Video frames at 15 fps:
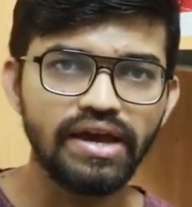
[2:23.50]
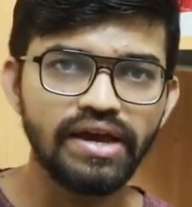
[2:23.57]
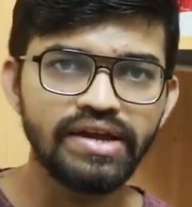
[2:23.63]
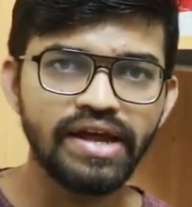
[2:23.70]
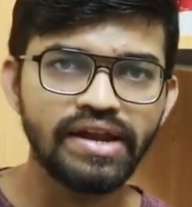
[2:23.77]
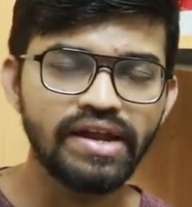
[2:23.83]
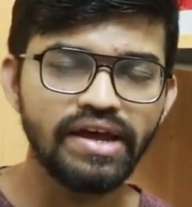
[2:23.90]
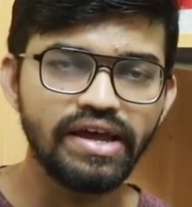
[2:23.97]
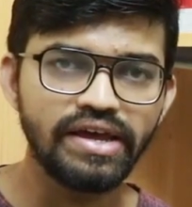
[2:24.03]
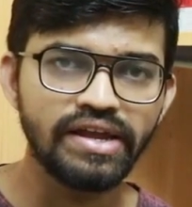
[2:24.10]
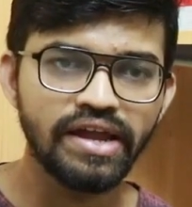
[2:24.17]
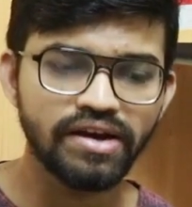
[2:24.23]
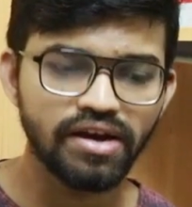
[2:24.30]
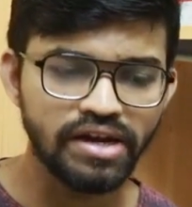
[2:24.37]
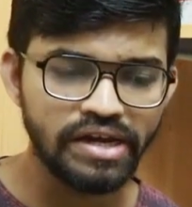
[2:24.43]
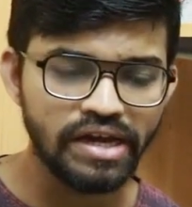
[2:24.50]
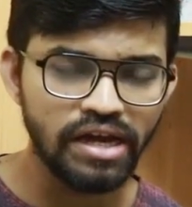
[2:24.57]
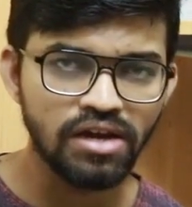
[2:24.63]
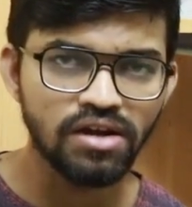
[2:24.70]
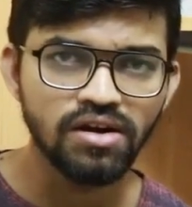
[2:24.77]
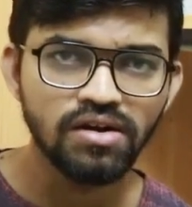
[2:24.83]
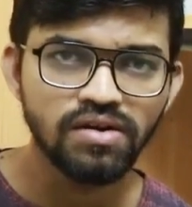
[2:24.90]
in an
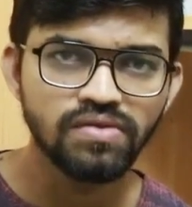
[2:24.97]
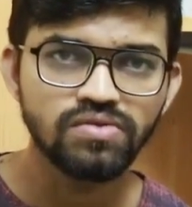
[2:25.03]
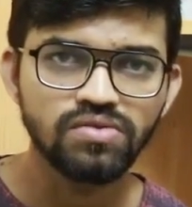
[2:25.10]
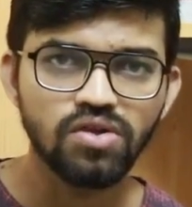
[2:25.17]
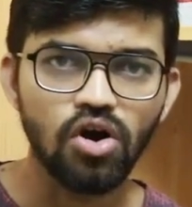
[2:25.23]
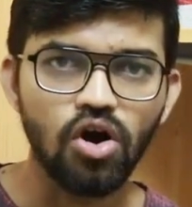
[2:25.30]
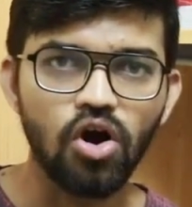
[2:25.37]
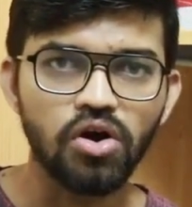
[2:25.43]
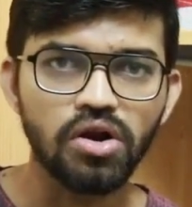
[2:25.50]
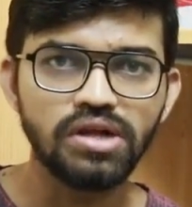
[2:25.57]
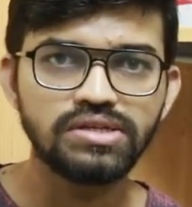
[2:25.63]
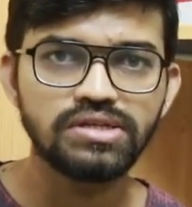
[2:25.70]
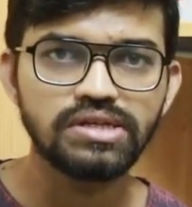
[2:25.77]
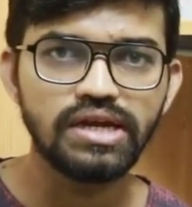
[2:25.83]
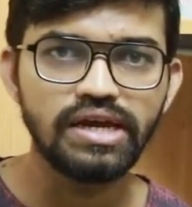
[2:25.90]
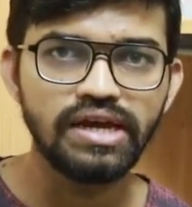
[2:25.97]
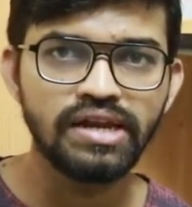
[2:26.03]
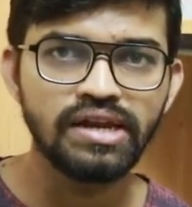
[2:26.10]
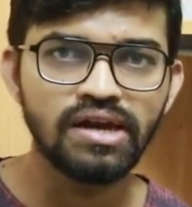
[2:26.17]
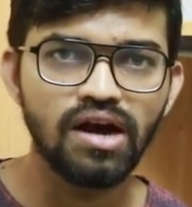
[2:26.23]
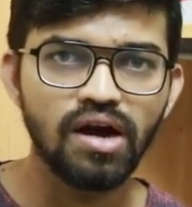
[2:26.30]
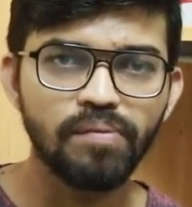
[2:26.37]
container, or else
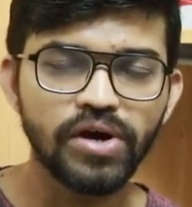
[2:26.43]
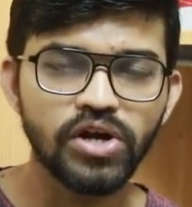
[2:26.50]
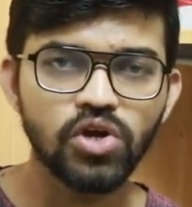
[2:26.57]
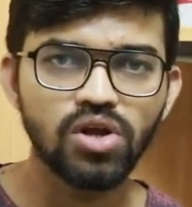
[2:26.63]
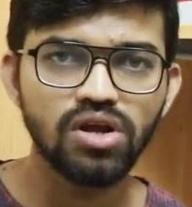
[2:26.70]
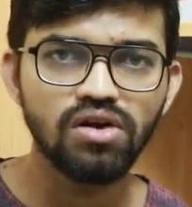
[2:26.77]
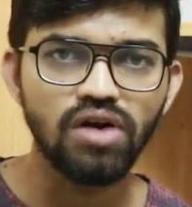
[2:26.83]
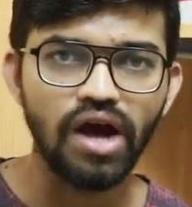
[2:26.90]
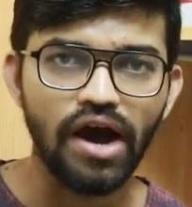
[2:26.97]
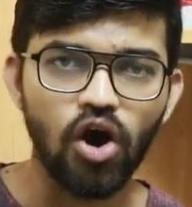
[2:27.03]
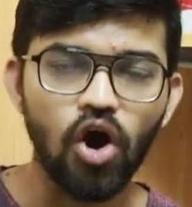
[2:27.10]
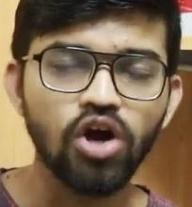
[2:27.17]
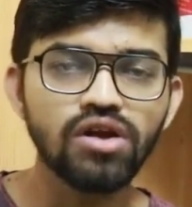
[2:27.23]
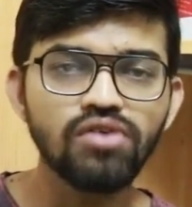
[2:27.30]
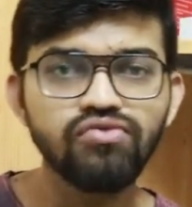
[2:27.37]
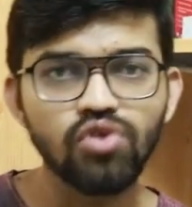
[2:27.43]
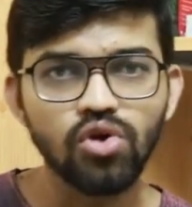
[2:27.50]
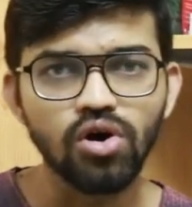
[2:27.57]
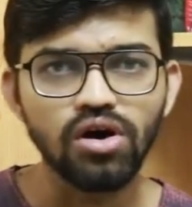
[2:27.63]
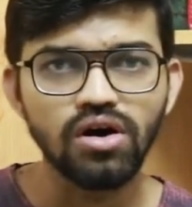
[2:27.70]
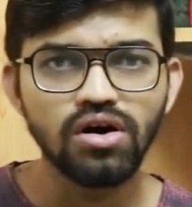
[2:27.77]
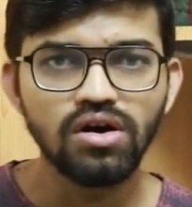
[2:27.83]
in a particular on a
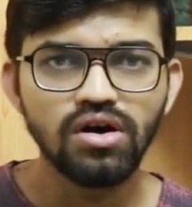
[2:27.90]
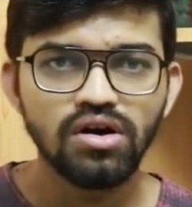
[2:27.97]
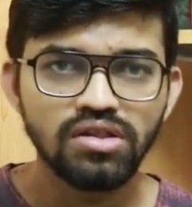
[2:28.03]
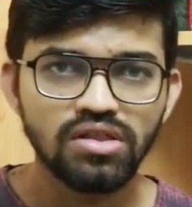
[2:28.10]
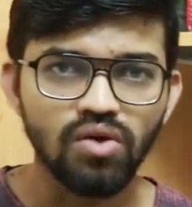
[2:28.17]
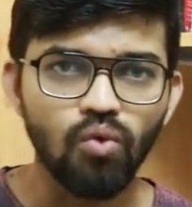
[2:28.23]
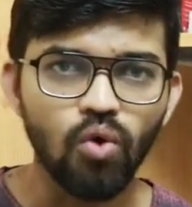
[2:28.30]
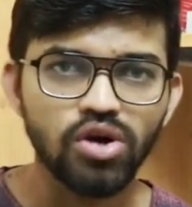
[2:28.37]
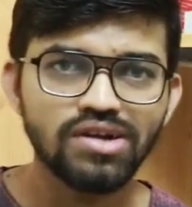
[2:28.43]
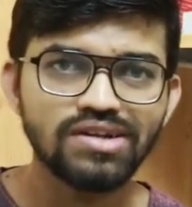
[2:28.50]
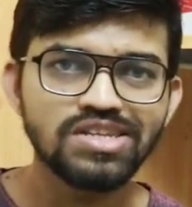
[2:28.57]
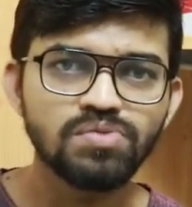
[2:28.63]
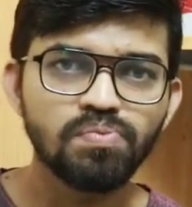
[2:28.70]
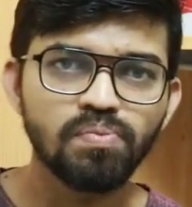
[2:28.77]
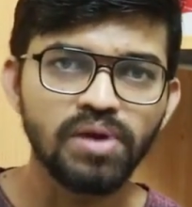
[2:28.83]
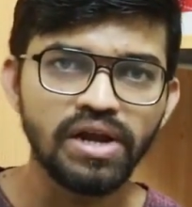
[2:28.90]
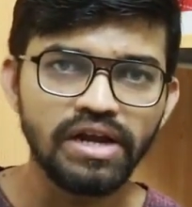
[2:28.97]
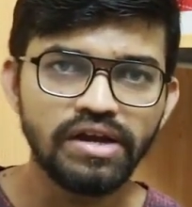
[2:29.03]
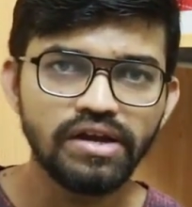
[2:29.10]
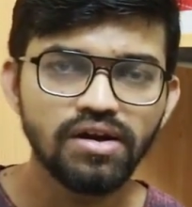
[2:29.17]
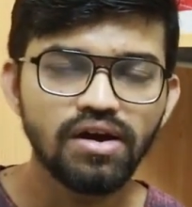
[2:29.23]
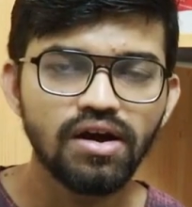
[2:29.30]
floor, the water is
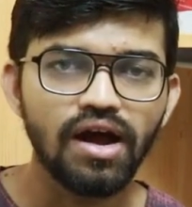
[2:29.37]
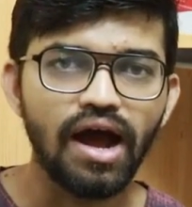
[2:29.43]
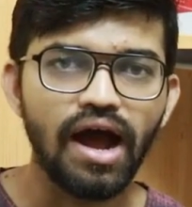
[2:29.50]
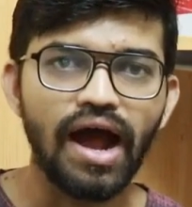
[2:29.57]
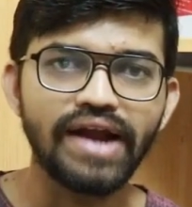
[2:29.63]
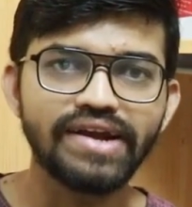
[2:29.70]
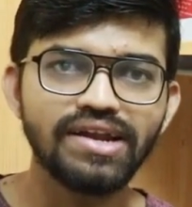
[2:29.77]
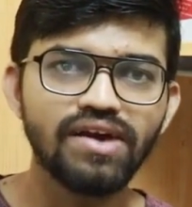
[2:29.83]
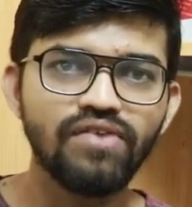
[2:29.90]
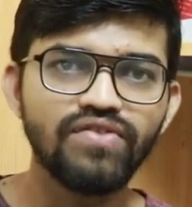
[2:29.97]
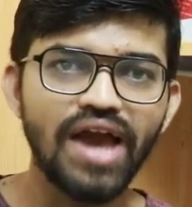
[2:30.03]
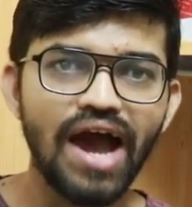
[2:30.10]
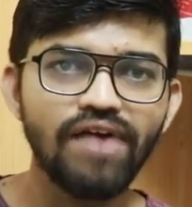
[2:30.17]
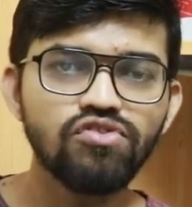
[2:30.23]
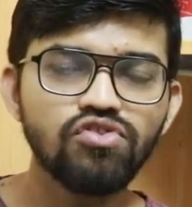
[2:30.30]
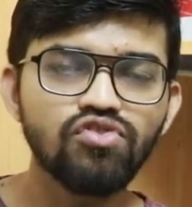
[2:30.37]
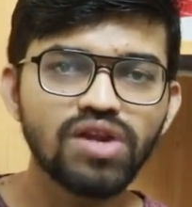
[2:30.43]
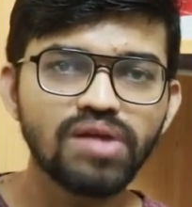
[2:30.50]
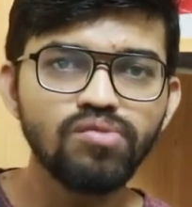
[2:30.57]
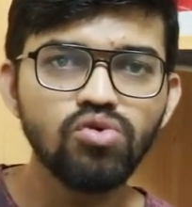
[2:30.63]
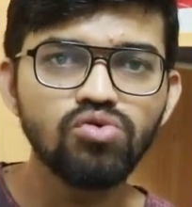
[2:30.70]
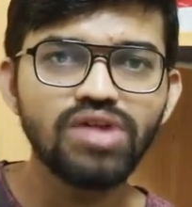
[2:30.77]
spilled, and we have to
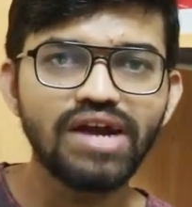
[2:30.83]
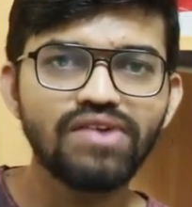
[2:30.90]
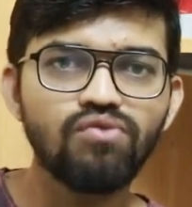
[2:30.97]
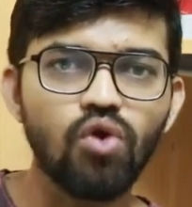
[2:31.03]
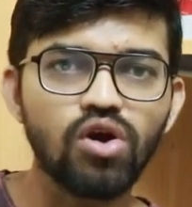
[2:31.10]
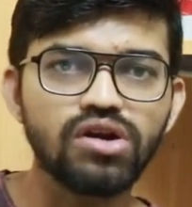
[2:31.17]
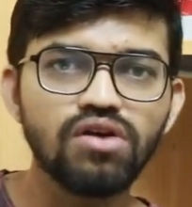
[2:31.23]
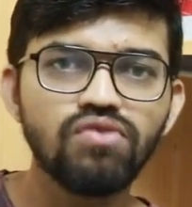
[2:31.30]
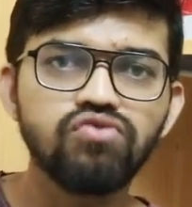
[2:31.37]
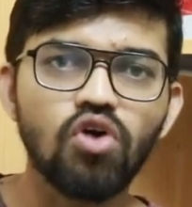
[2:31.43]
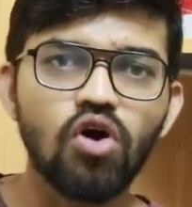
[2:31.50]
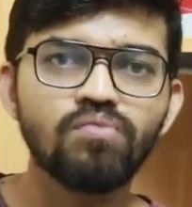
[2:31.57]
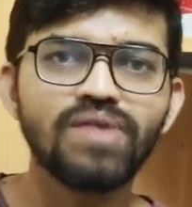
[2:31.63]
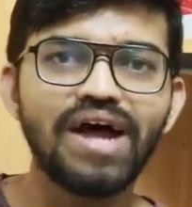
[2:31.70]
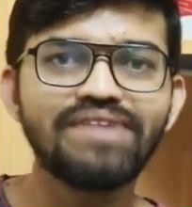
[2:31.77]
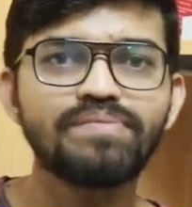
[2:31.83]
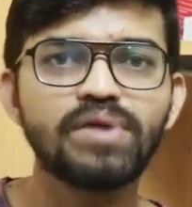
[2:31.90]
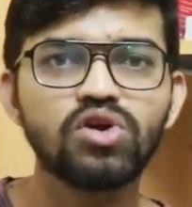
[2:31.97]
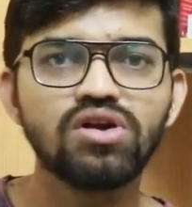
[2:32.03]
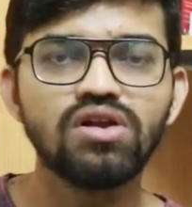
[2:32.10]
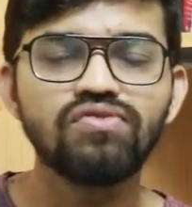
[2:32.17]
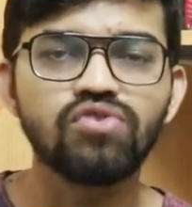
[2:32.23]
remove that water from that
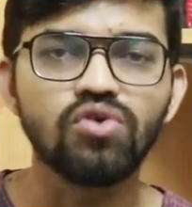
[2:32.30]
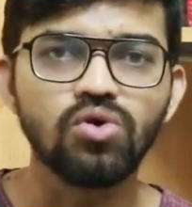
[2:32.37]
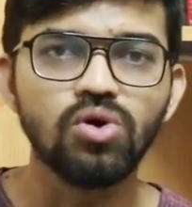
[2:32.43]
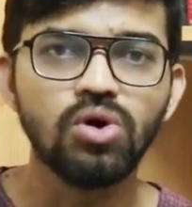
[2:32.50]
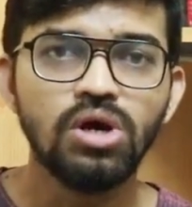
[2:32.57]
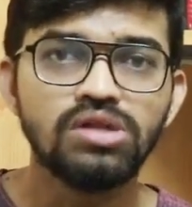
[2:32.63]
particular floor.